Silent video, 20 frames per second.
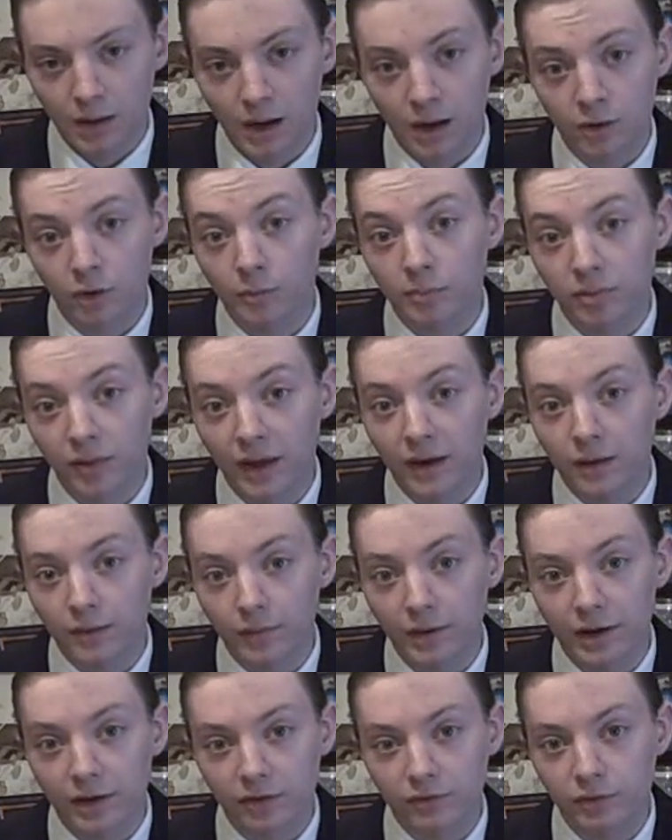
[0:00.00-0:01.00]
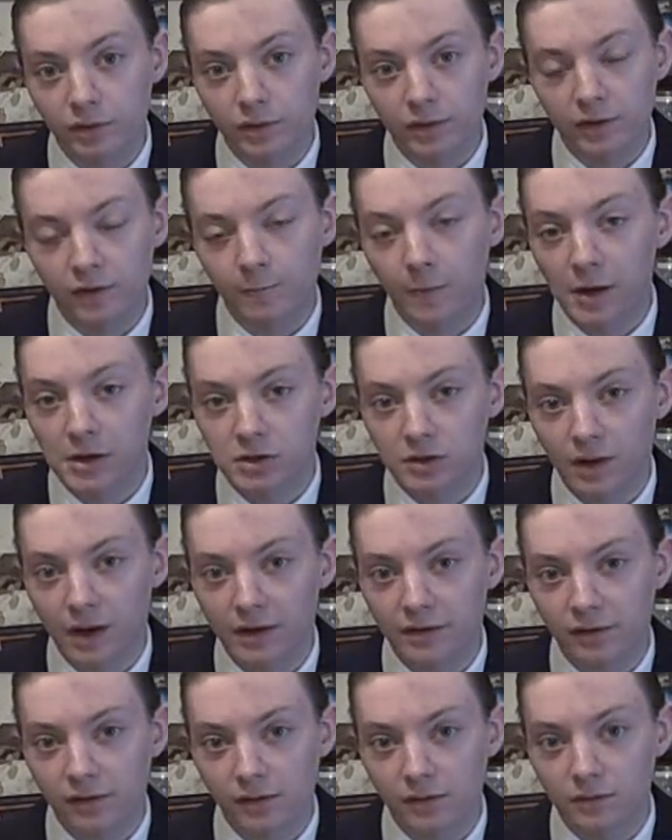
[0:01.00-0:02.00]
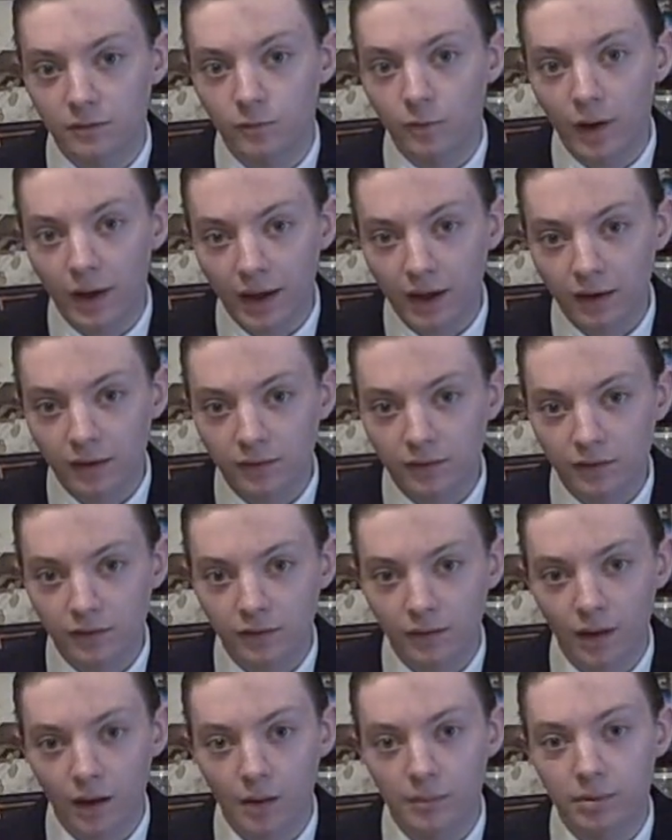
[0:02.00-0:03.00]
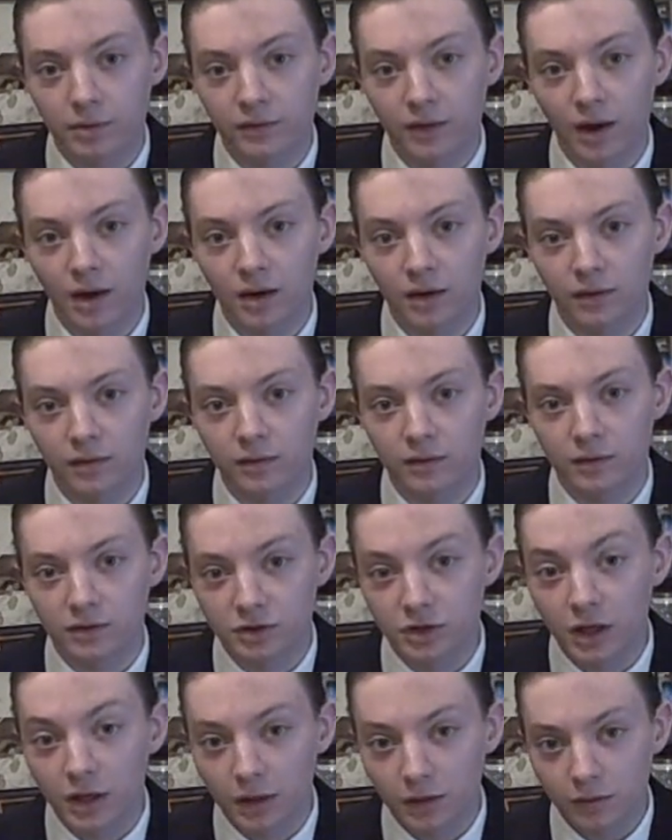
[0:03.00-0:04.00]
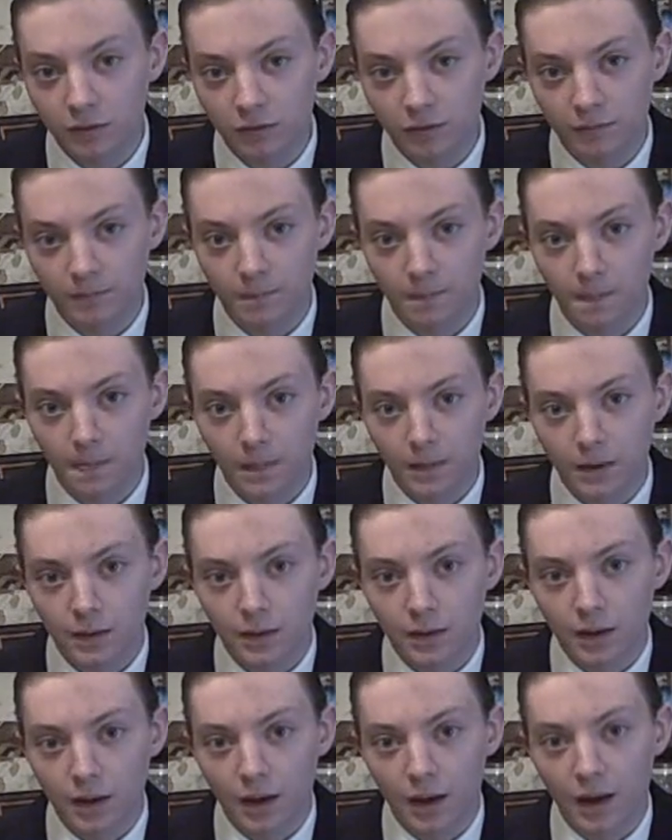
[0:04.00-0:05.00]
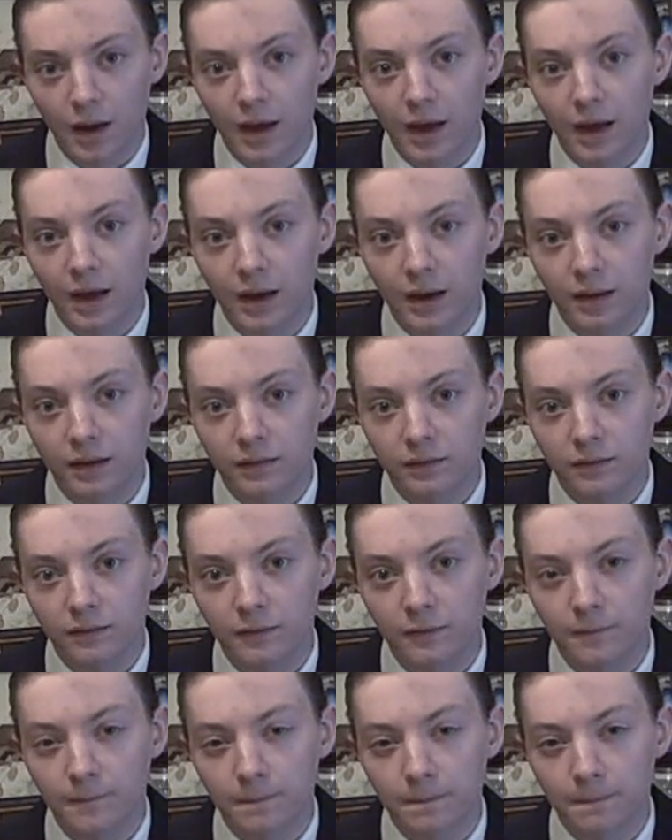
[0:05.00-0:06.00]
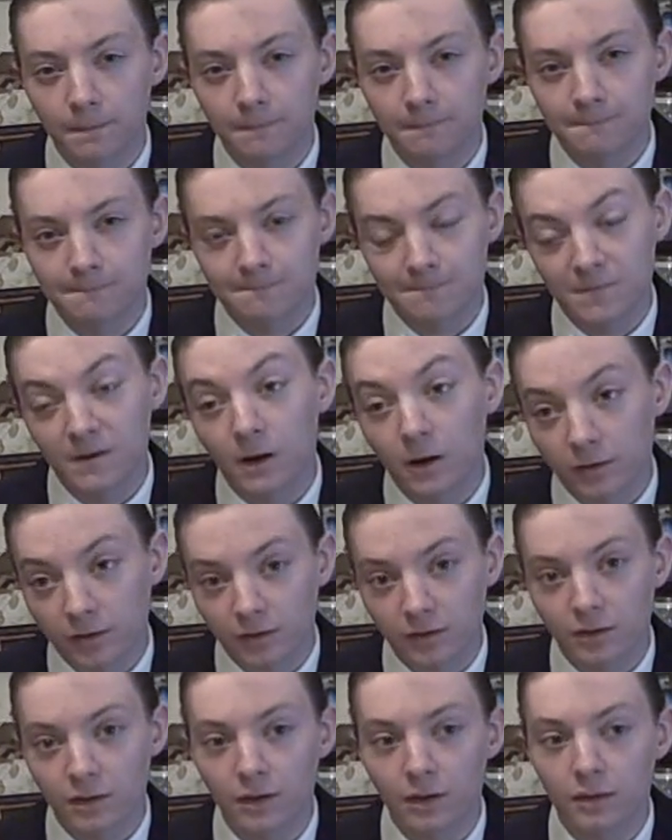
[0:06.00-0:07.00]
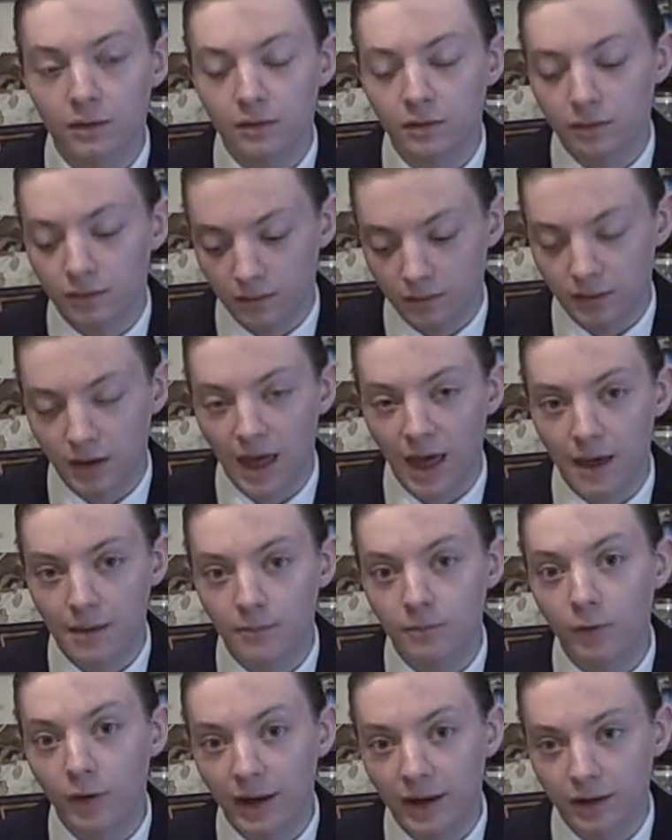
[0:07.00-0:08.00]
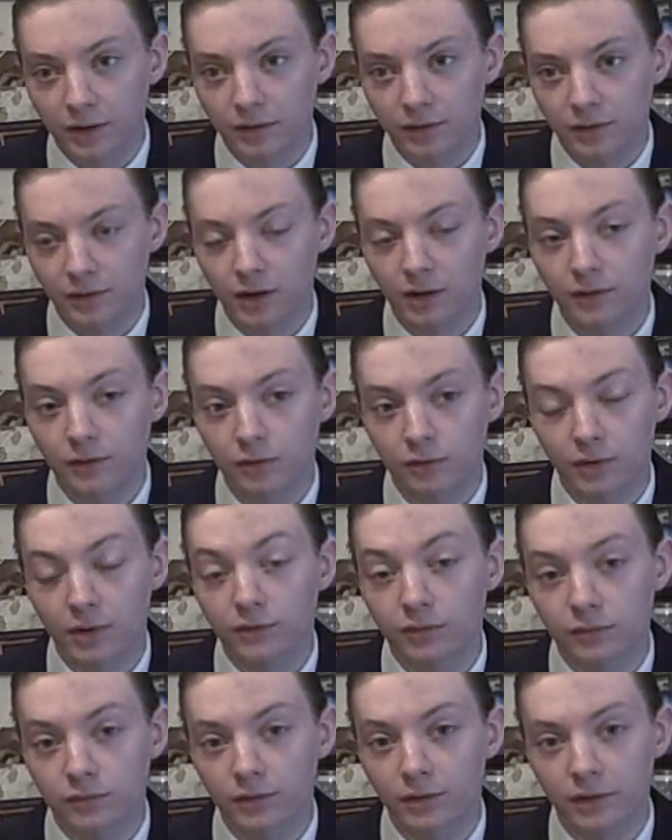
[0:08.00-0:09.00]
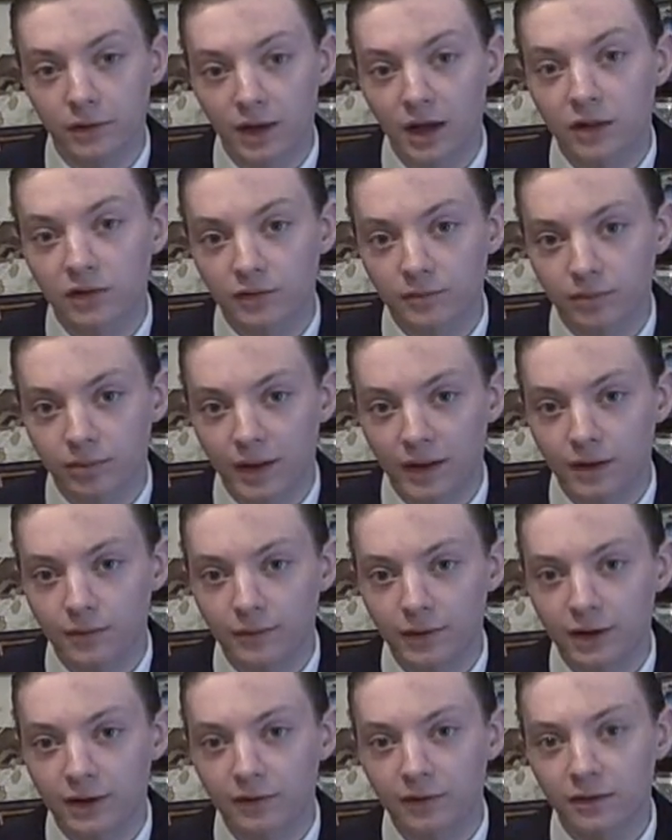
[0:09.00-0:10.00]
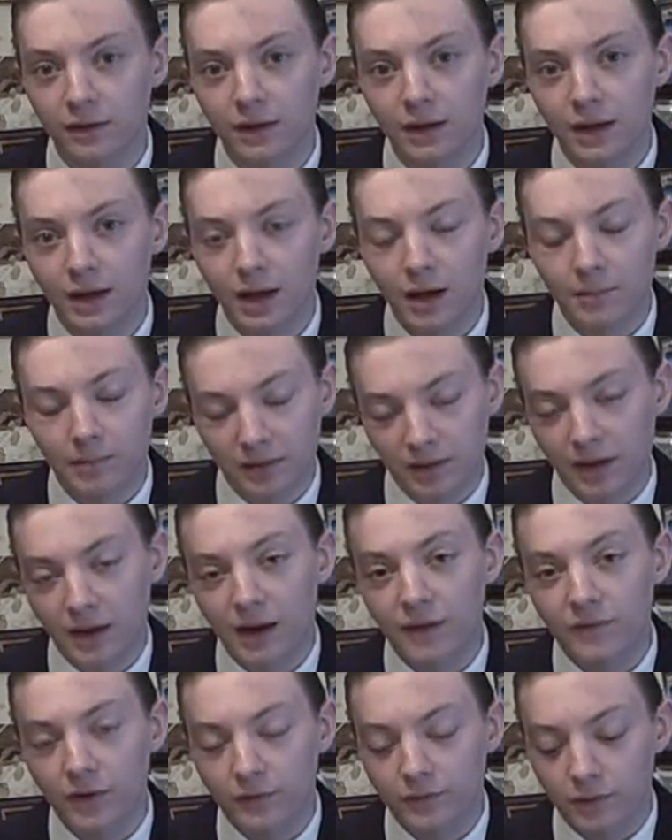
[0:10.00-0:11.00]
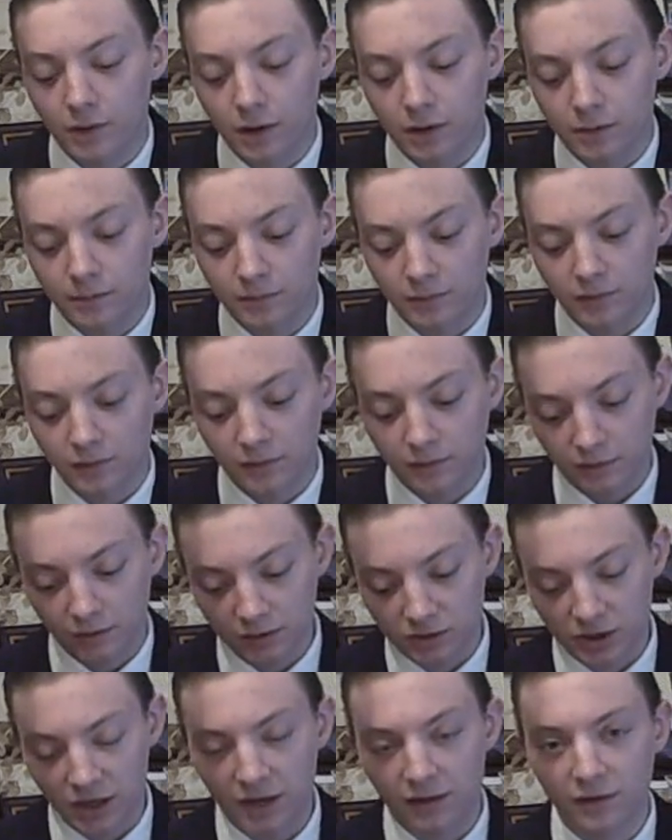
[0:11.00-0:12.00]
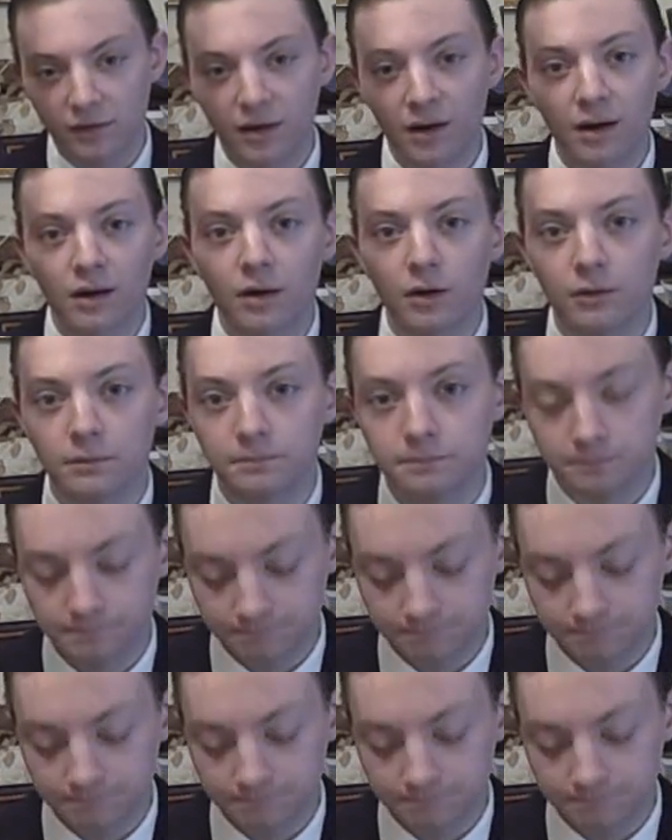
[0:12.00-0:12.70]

I know Planet Wings really specializes in wings pertaining to chickens, and, you know, it's in the name, wings, you know, it's what everyone really gets from Planet Wings, but they have other items, such as a taco.